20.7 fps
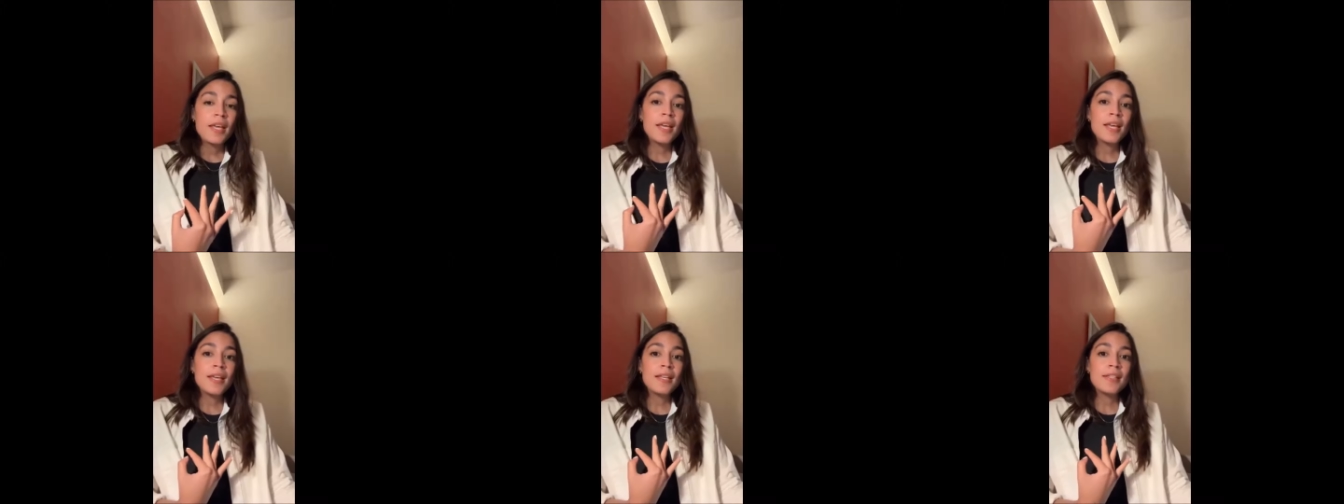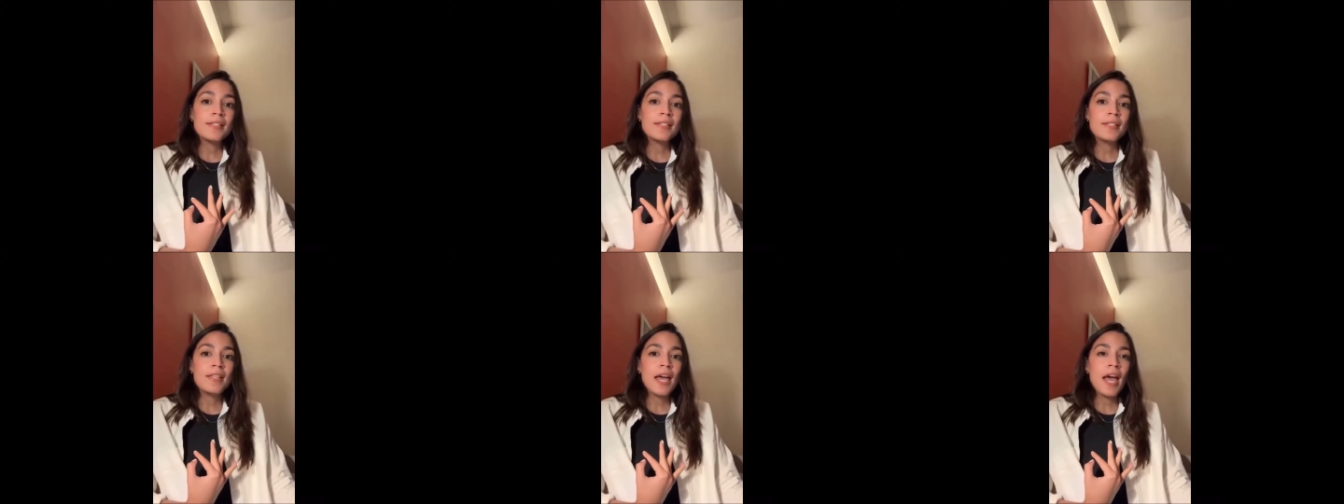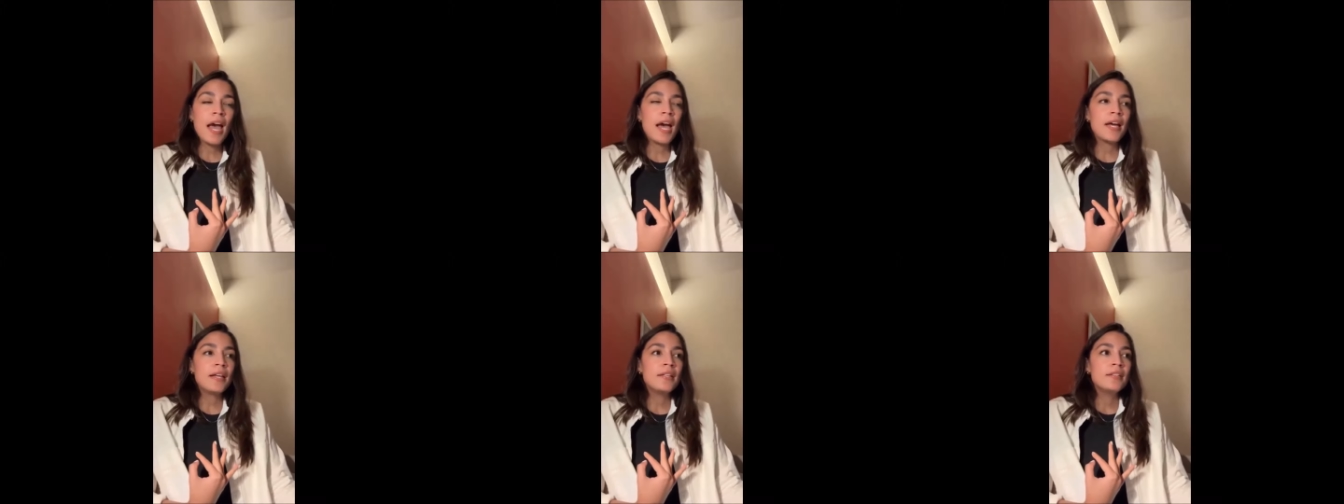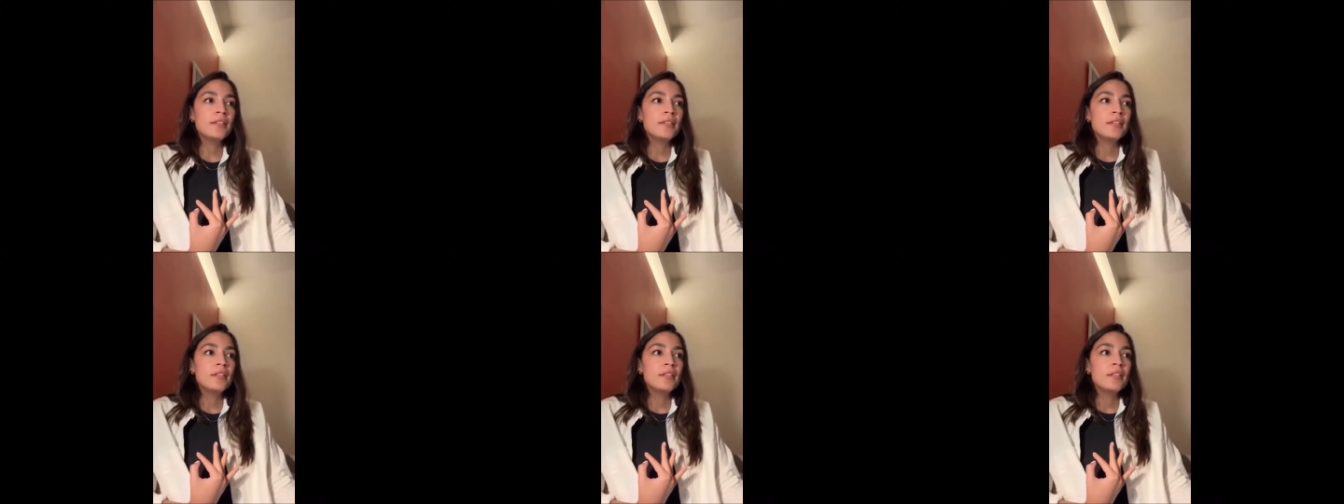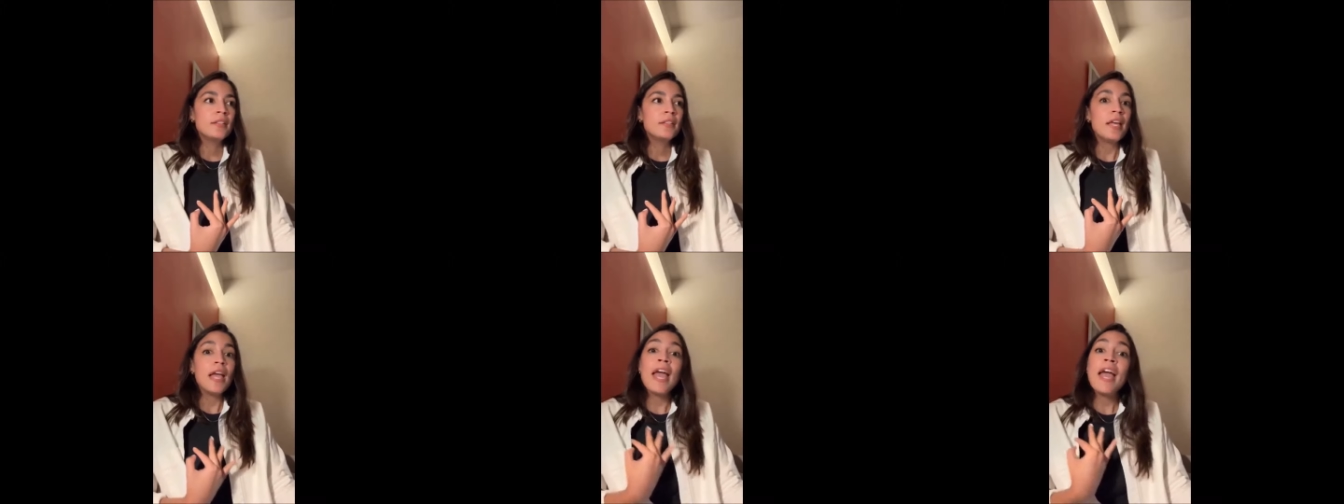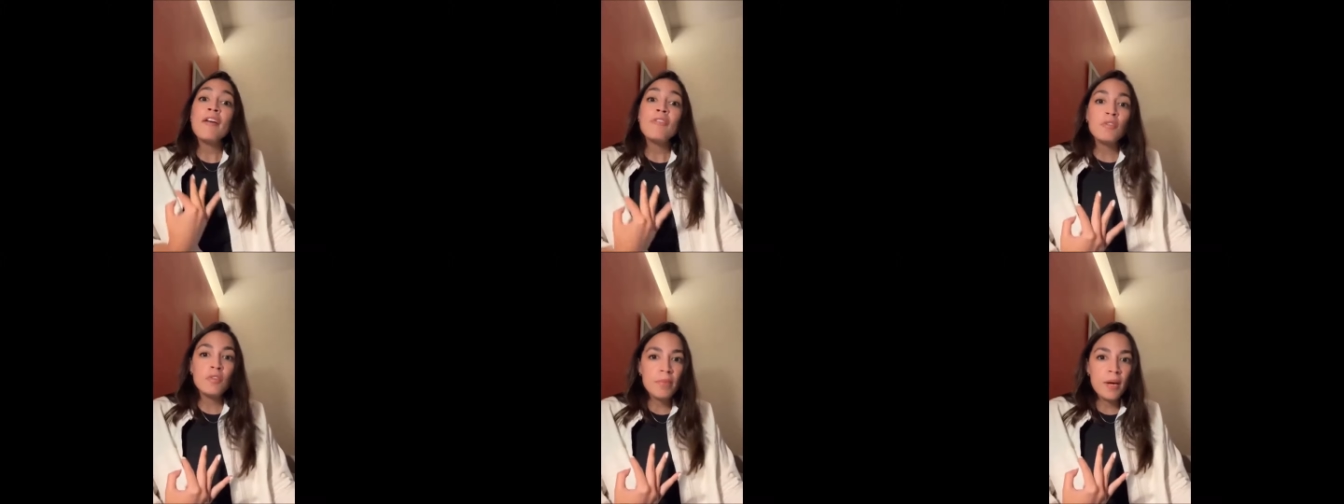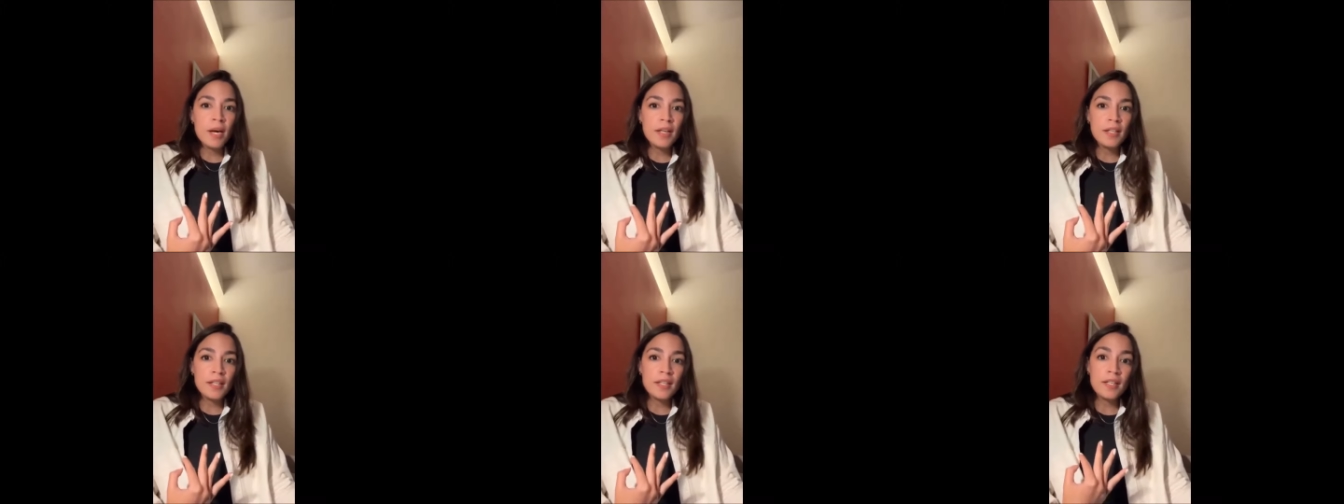is that
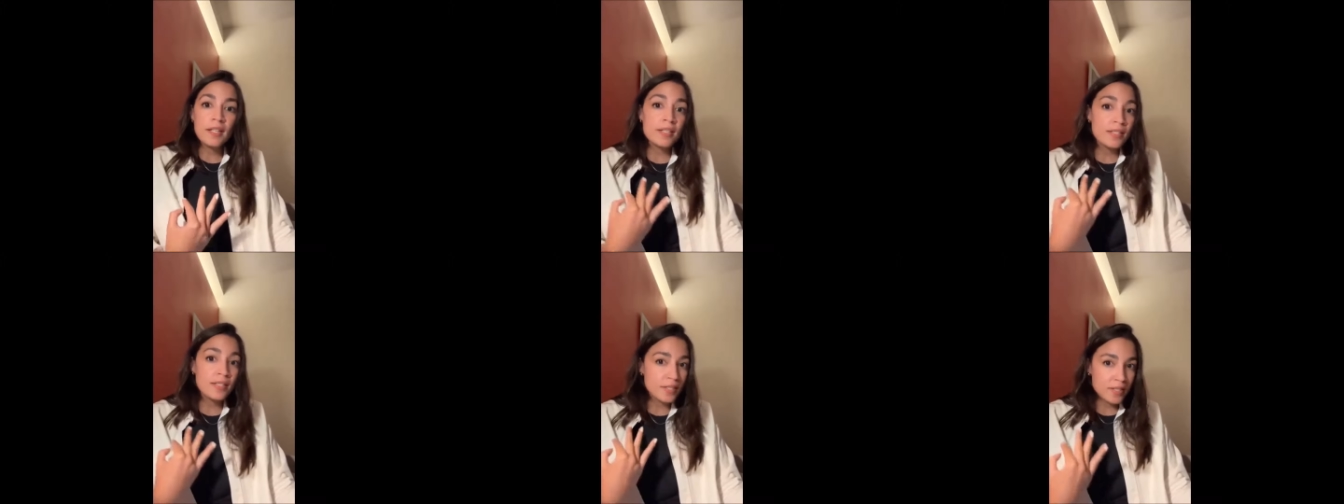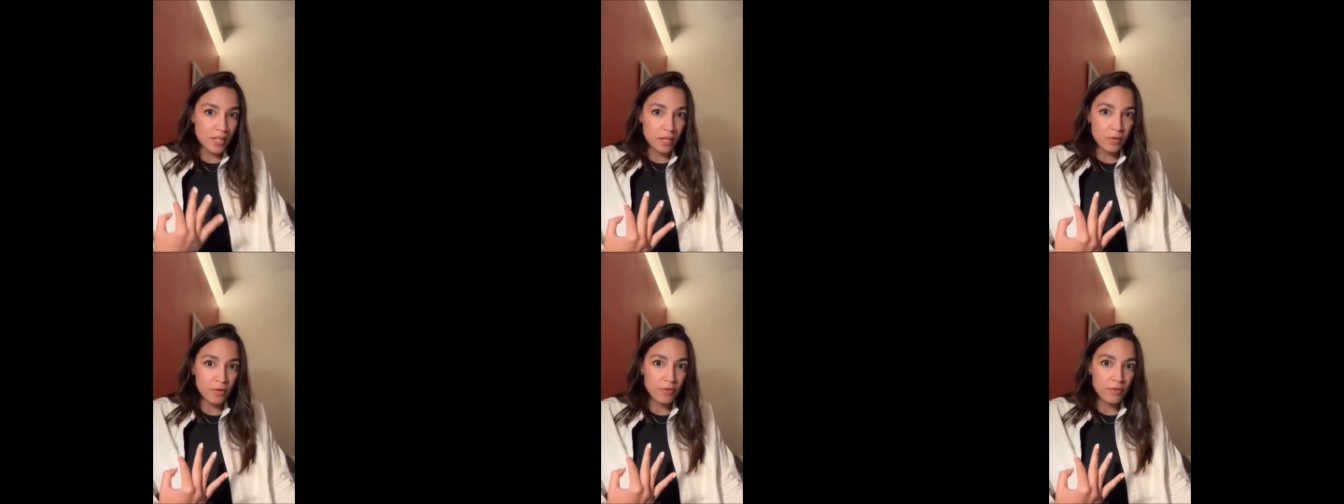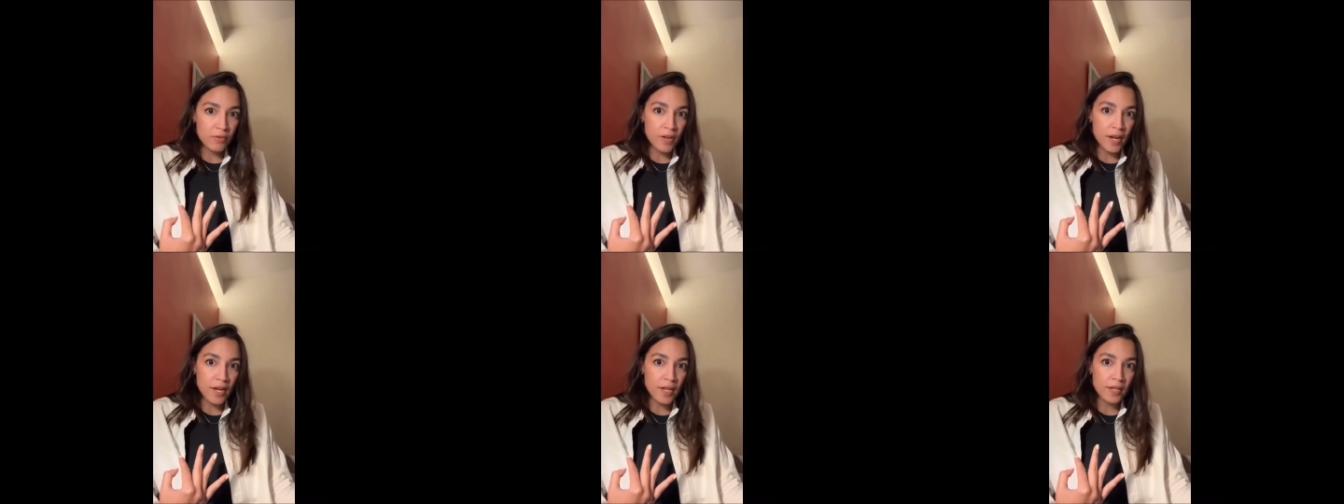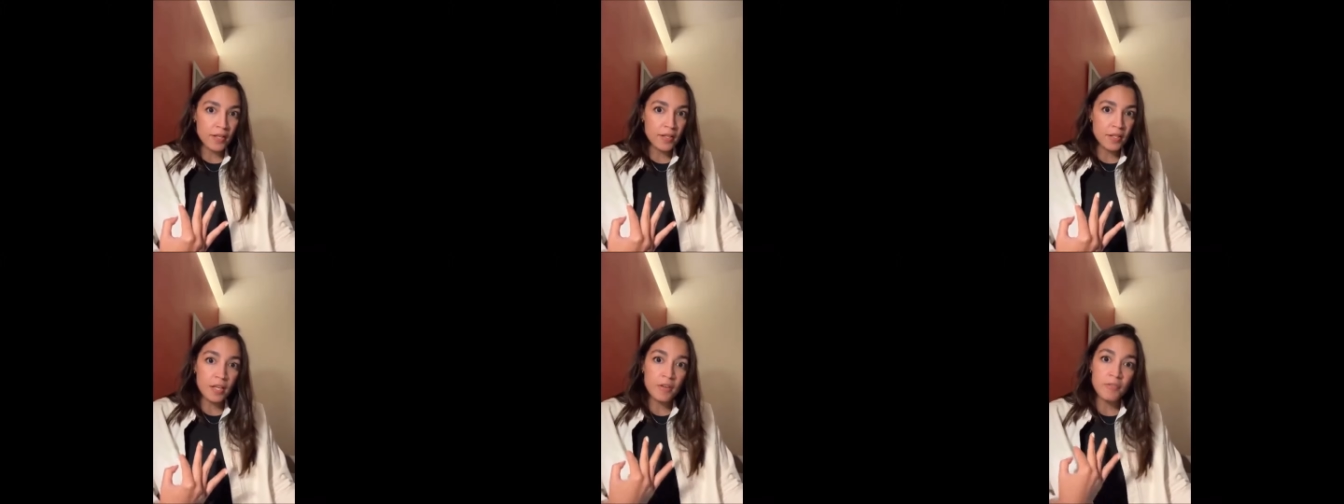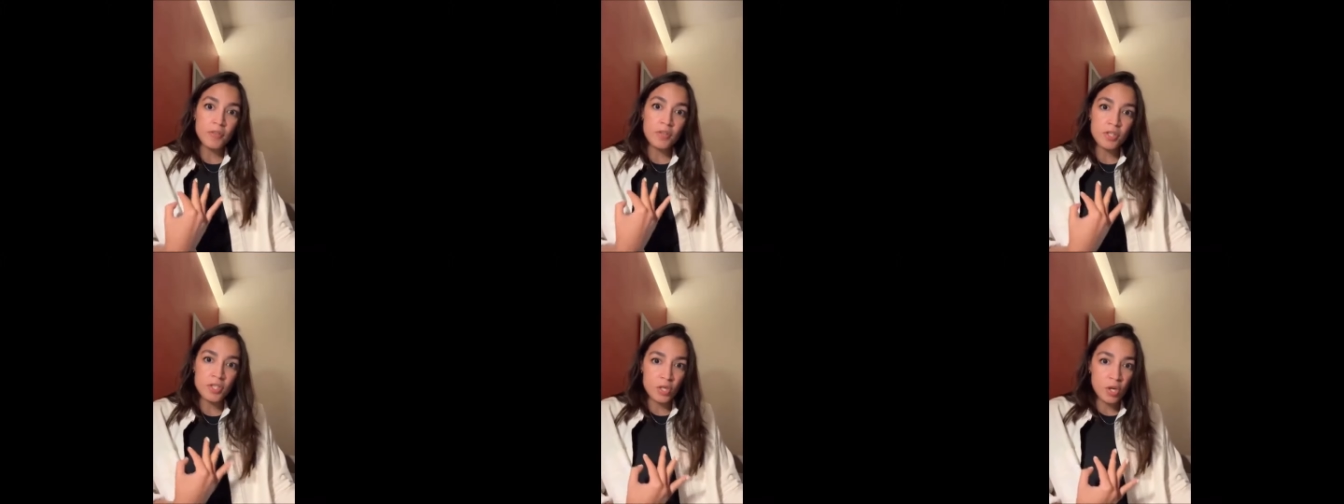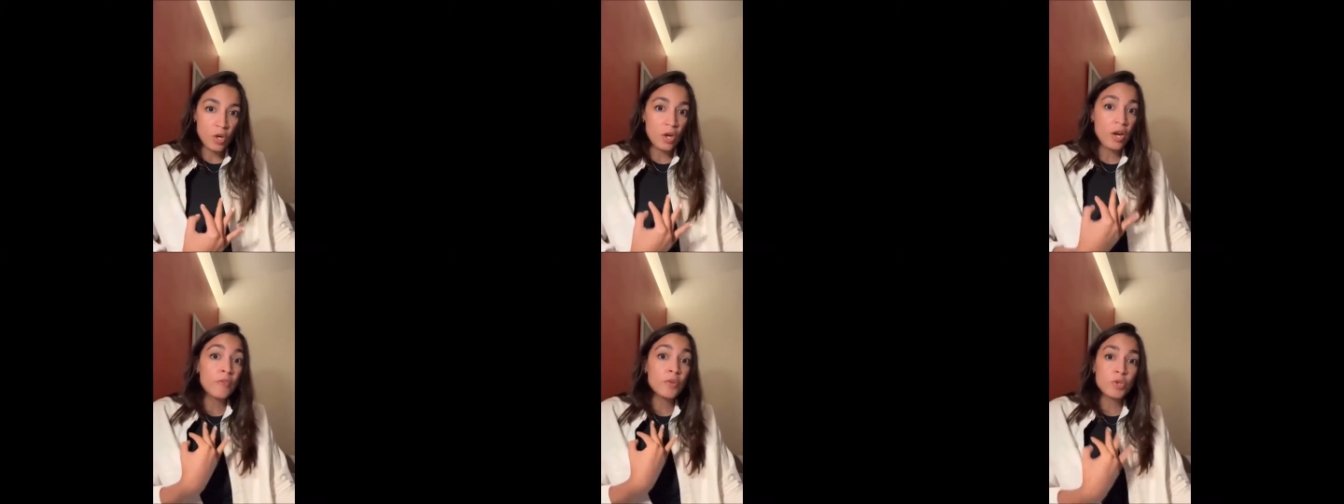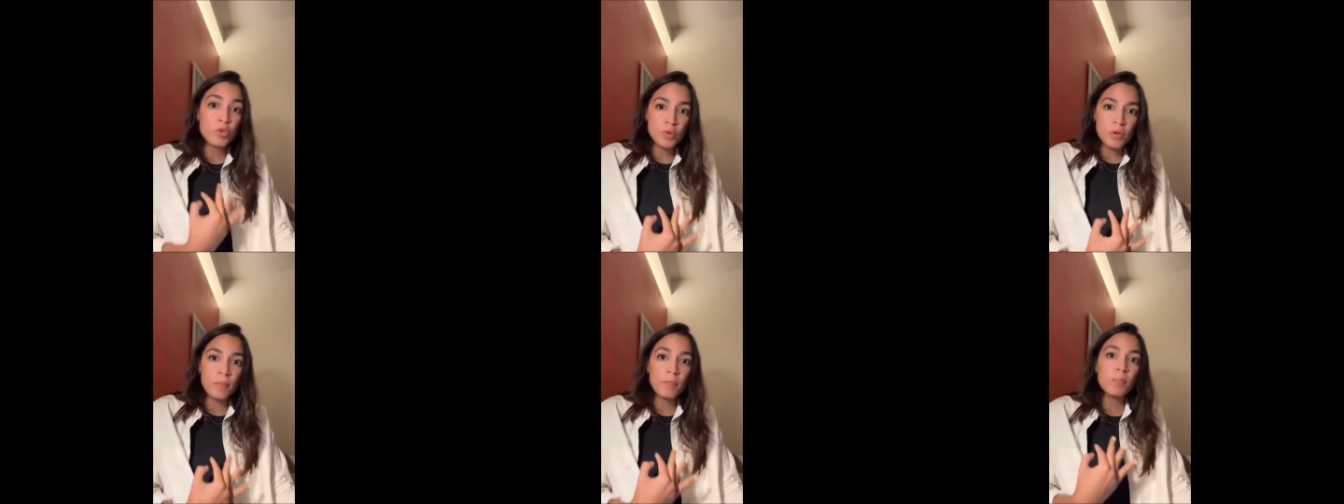everybody is terrified of a
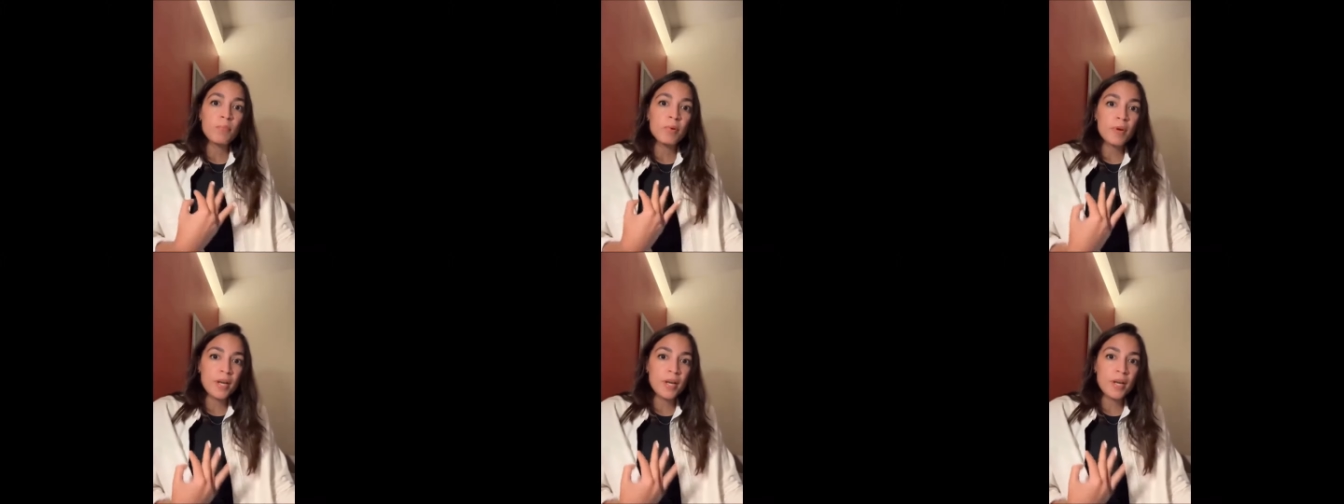Trump